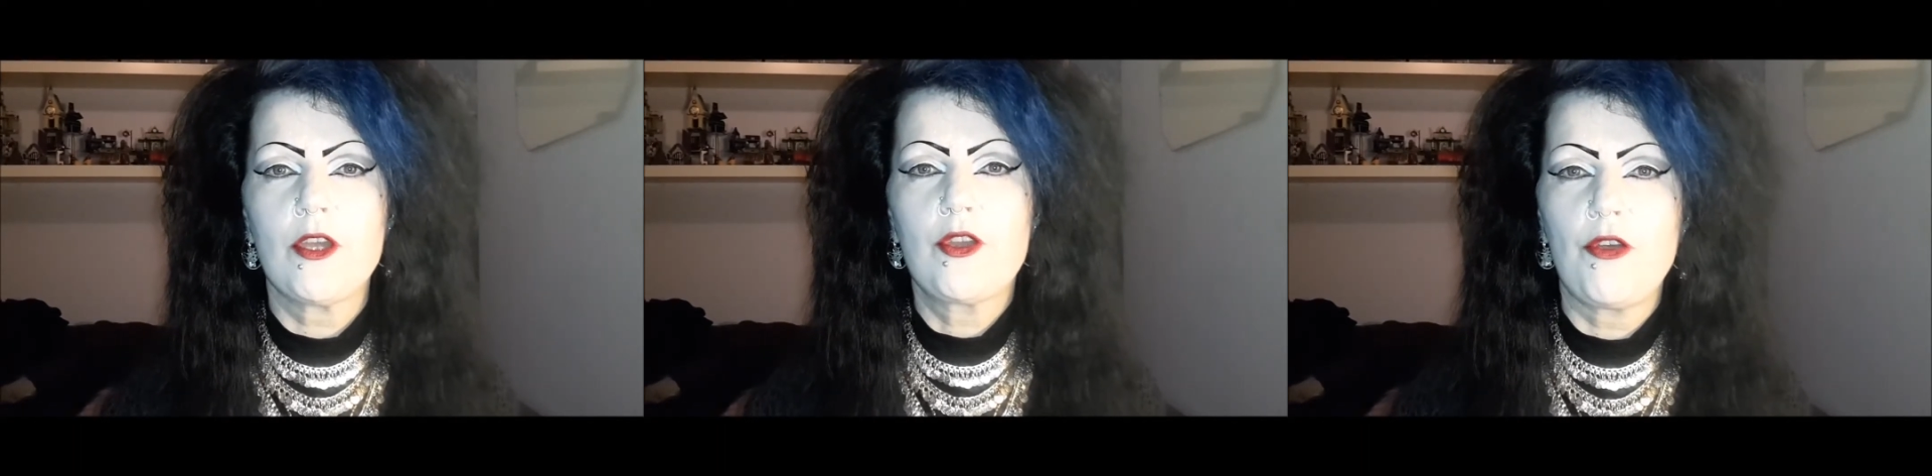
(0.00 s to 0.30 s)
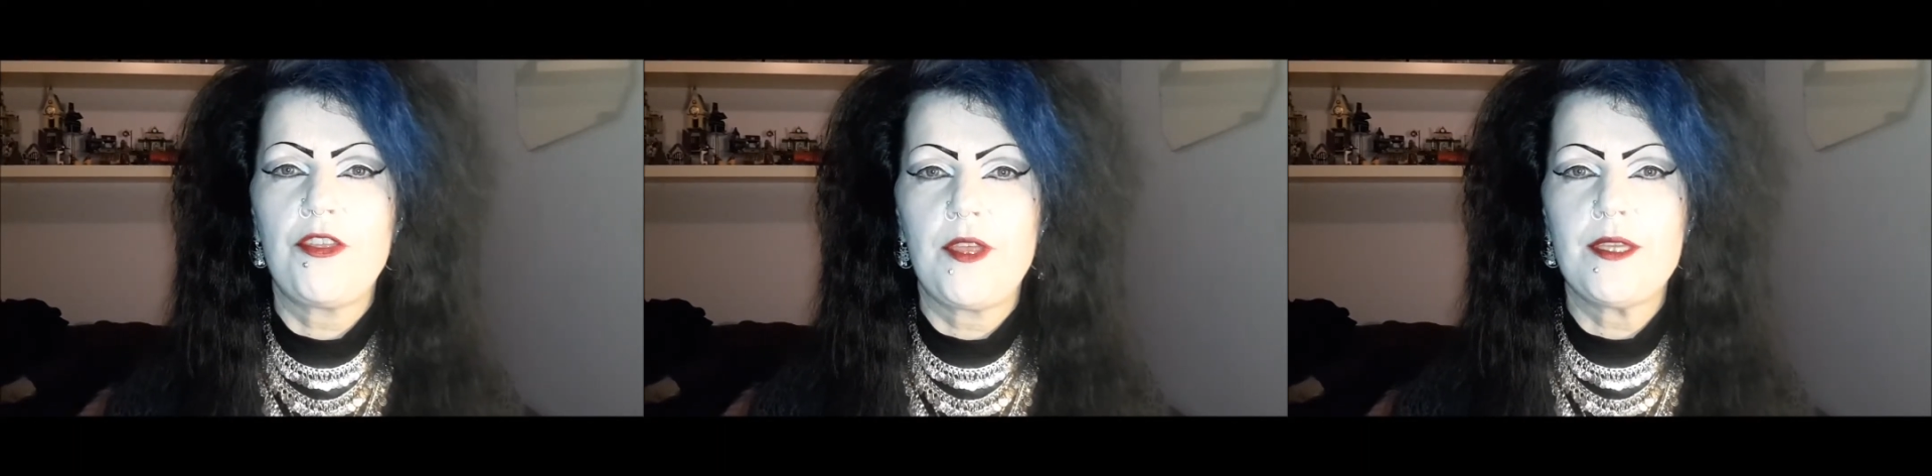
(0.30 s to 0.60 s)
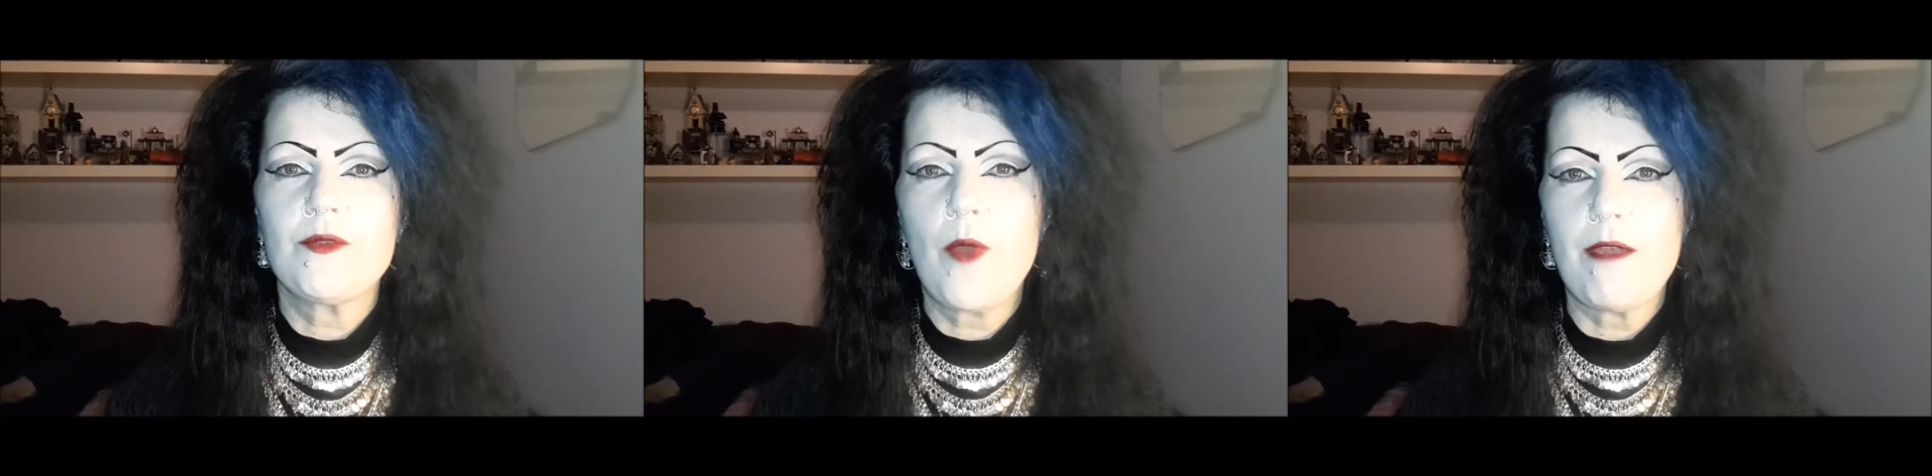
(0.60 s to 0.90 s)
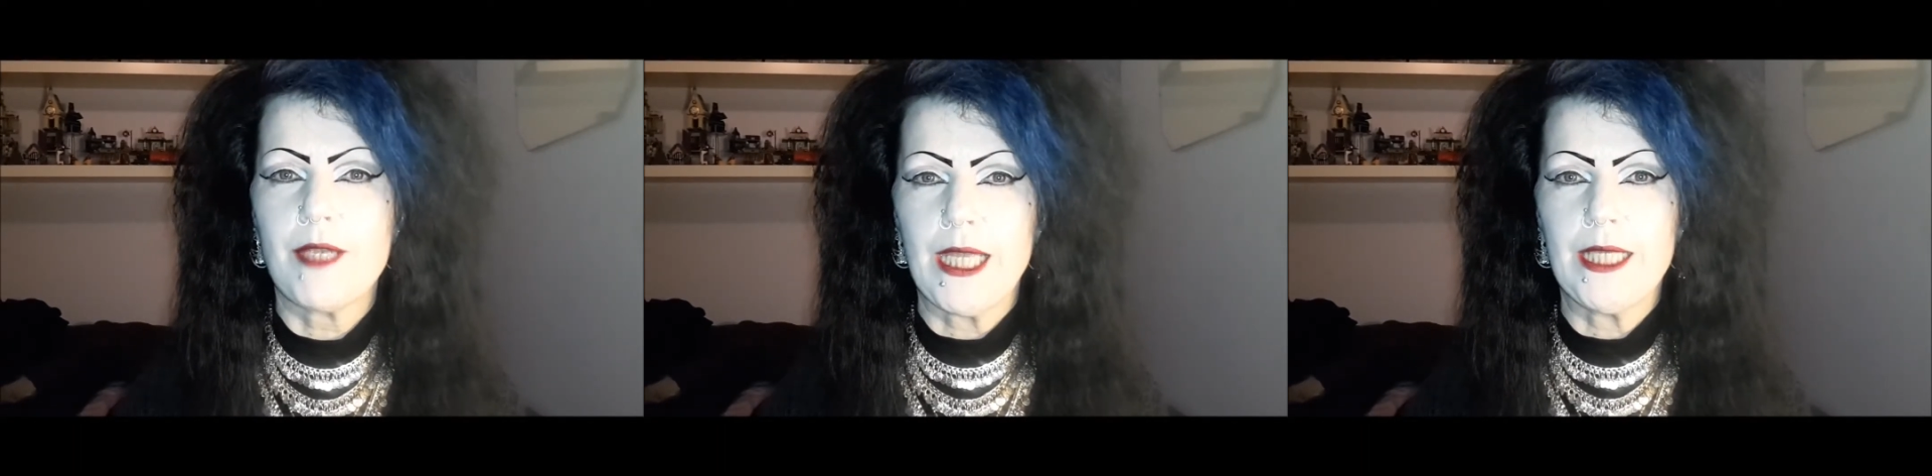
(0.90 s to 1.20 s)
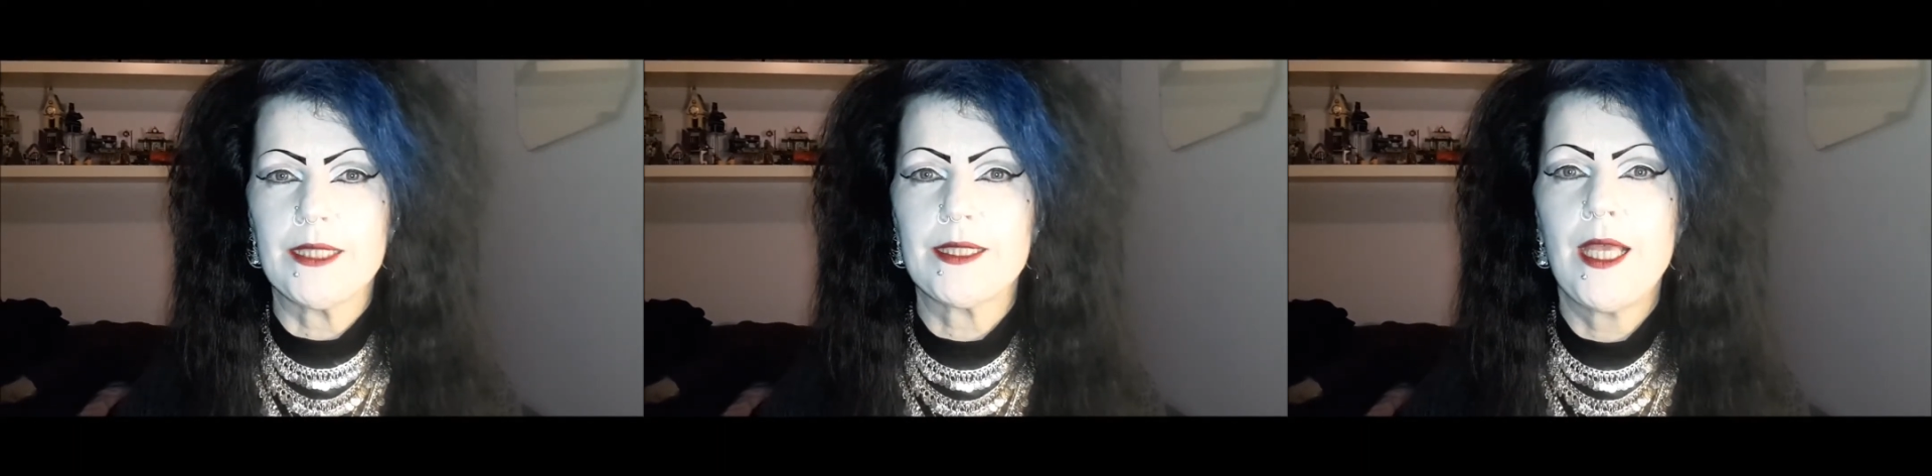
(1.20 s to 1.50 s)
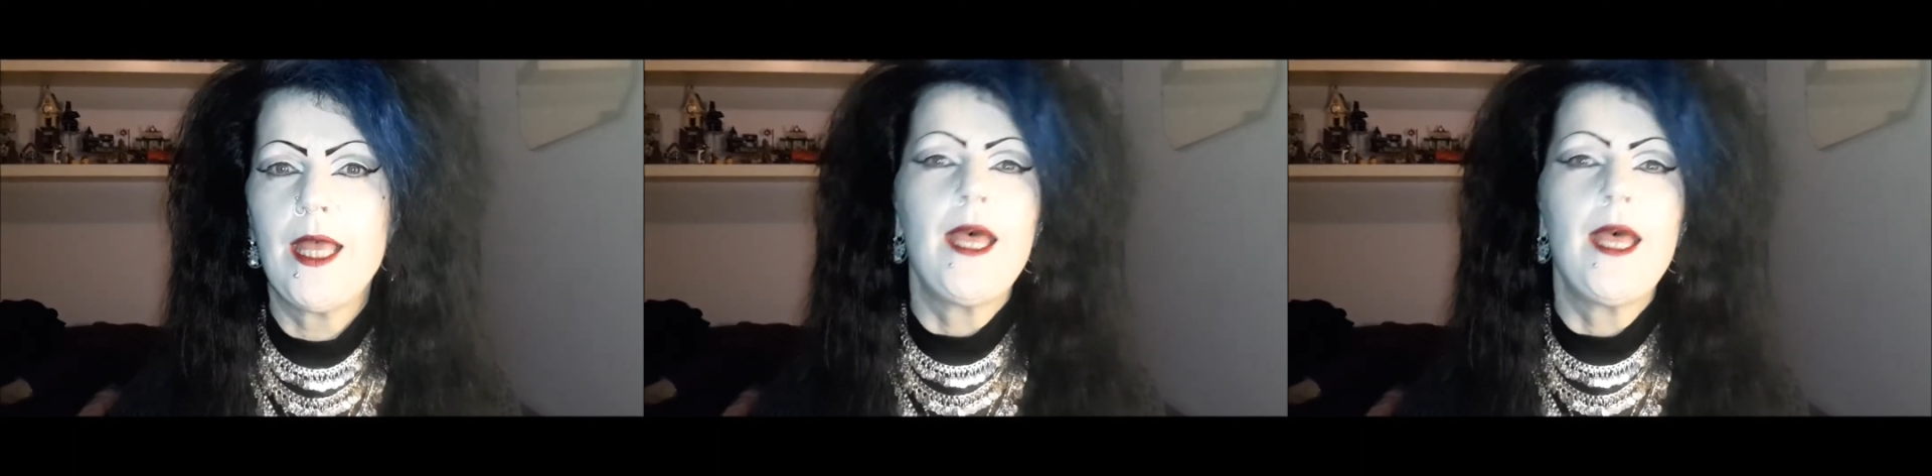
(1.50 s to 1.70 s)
a goth is wearing it.